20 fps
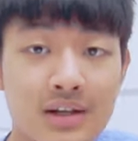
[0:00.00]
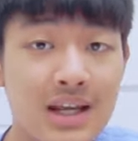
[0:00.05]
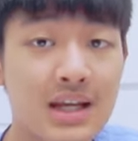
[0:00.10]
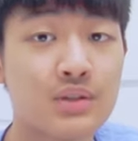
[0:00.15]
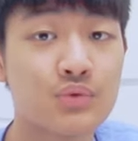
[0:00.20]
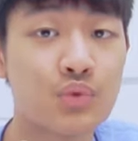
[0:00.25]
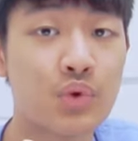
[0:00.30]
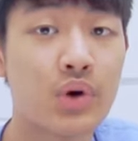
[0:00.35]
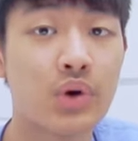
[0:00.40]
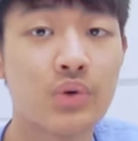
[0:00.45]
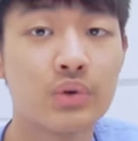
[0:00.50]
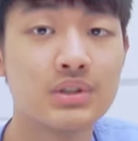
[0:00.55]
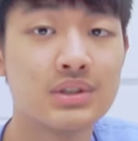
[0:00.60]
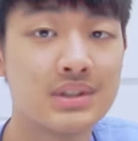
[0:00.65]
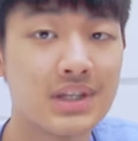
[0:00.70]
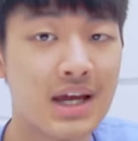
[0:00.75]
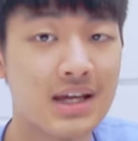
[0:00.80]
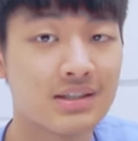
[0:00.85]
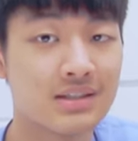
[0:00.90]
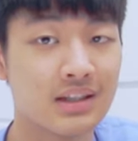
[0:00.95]
Next, we're going to
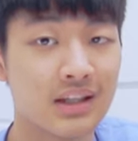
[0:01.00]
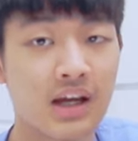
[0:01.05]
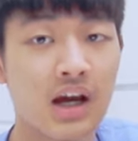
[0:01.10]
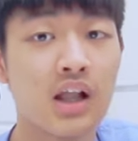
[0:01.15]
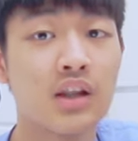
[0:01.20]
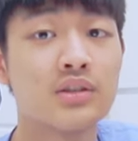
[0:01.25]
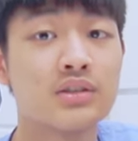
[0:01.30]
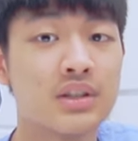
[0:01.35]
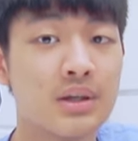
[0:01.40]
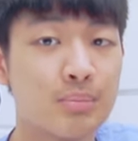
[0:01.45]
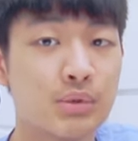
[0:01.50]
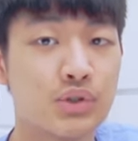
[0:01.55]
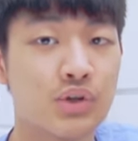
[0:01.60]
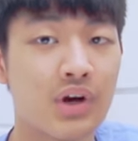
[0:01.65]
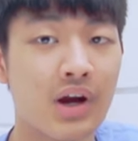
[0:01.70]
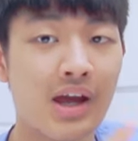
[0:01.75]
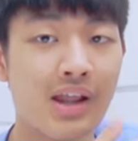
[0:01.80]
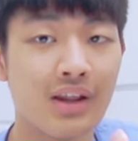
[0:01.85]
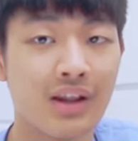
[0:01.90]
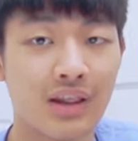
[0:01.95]
test the color temperature
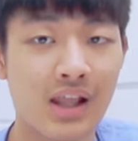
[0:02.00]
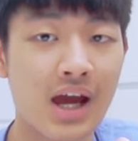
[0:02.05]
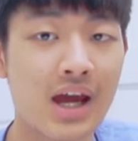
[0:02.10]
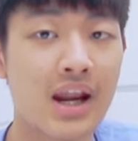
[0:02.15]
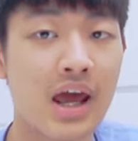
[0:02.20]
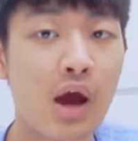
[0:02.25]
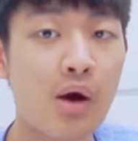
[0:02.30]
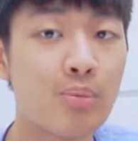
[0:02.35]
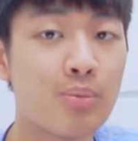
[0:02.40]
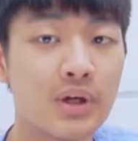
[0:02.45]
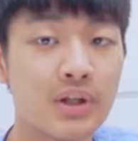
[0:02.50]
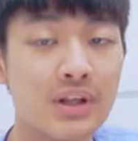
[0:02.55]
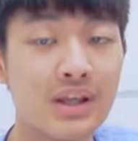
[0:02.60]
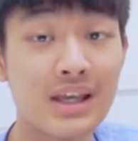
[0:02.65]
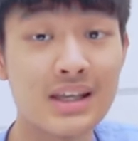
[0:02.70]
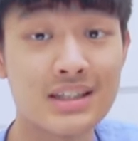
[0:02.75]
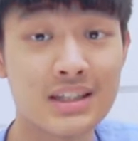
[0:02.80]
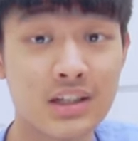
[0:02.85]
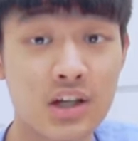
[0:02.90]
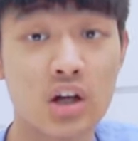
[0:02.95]
and the light output.
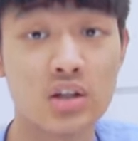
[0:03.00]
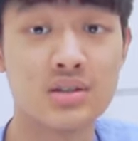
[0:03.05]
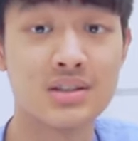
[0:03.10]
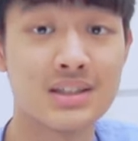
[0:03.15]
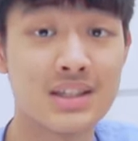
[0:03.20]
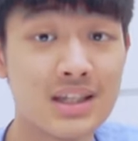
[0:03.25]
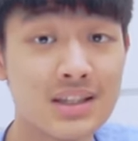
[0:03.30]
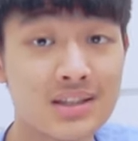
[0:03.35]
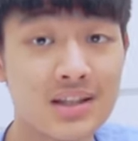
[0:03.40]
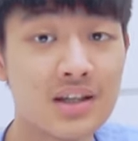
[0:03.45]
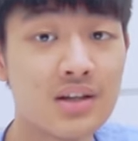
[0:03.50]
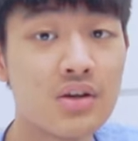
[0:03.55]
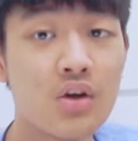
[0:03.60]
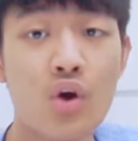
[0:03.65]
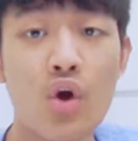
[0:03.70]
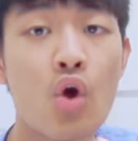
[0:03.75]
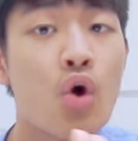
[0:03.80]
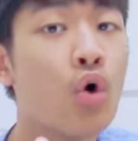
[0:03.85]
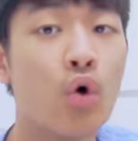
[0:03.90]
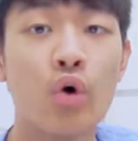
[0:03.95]
Is it consistent
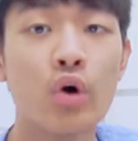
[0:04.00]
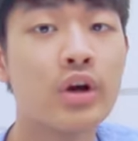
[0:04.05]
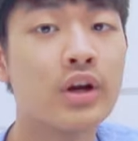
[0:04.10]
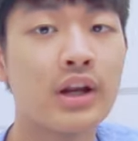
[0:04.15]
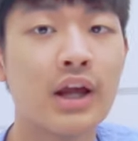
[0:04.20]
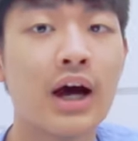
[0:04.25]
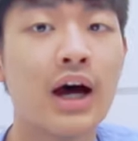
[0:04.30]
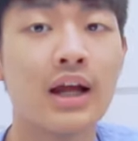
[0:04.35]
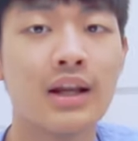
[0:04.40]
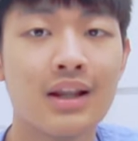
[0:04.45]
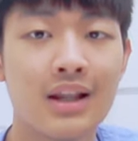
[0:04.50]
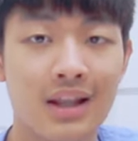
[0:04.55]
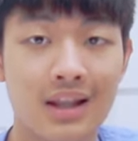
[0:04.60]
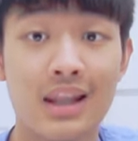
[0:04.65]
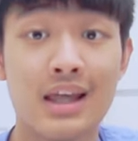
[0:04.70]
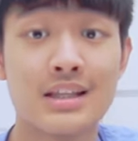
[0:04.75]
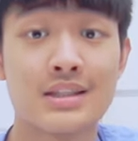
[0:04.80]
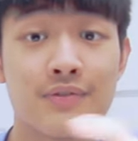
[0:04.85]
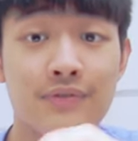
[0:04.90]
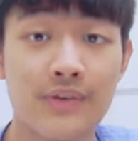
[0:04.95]
or not?
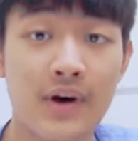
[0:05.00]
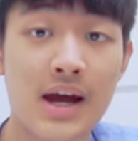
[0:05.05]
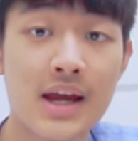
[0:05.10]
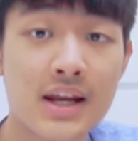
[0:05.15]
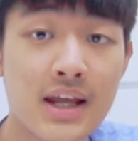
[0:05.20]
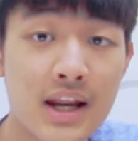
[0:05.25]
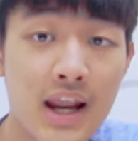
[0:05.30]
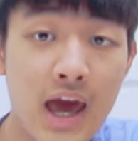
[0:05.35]
Let's find it